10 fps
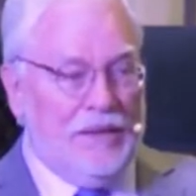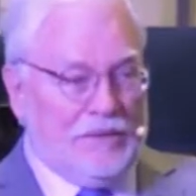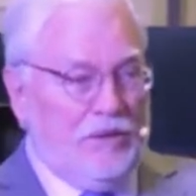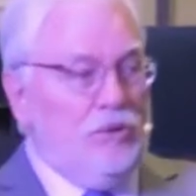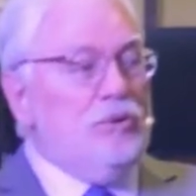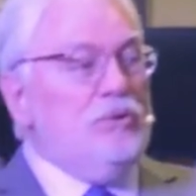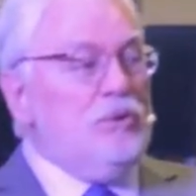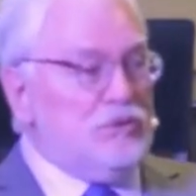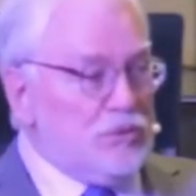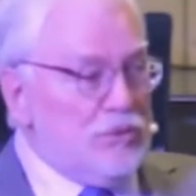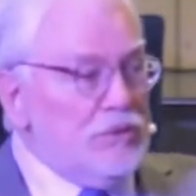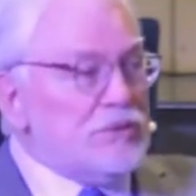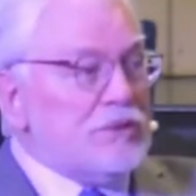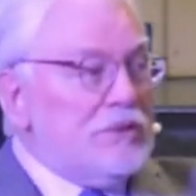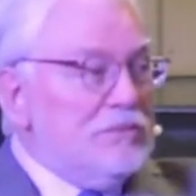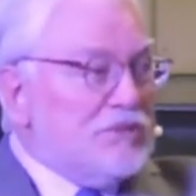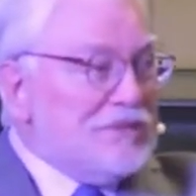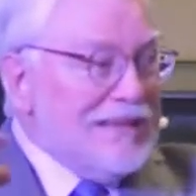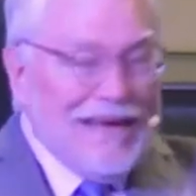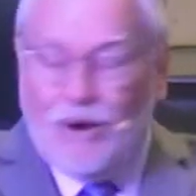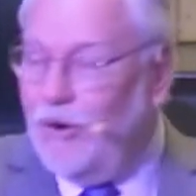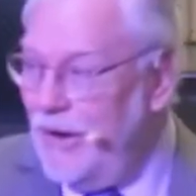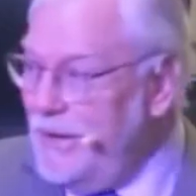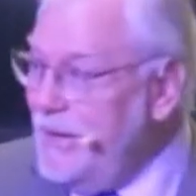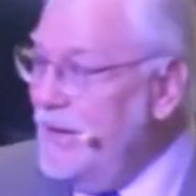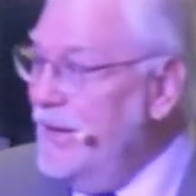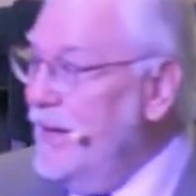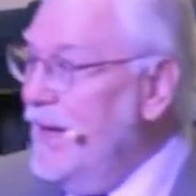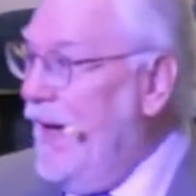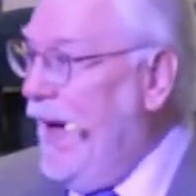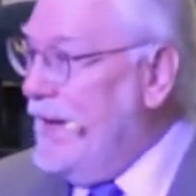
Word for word: the new Jerusalem set on. And